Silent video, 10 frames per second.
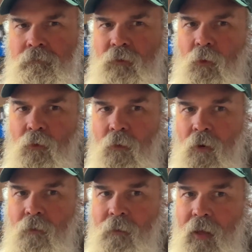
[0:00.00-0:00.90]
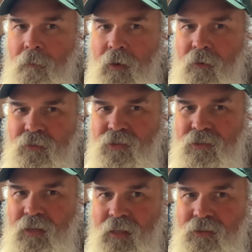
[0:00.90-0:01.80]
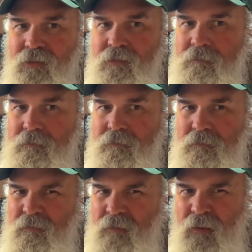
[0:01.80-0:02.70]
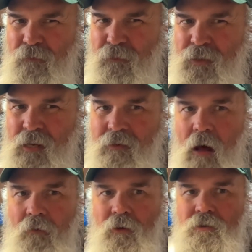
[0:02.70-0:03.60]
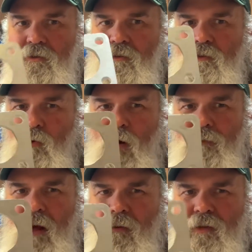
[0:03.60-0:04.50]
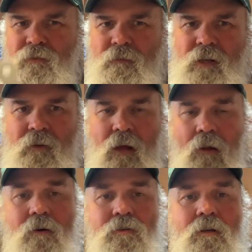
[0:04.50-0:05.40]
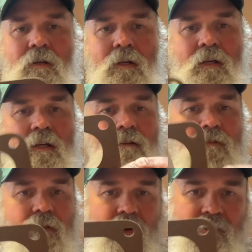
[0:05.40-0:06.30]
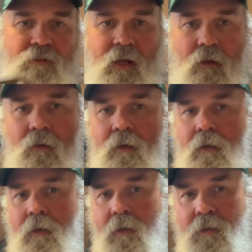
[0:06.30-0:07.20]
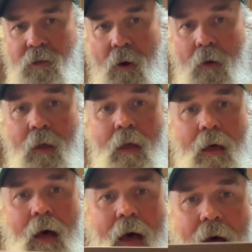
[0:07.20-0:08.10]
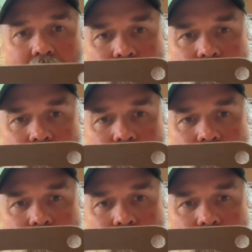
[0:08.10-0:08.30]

don't quote me, but it's like $15, $12, $15 for this deal. So I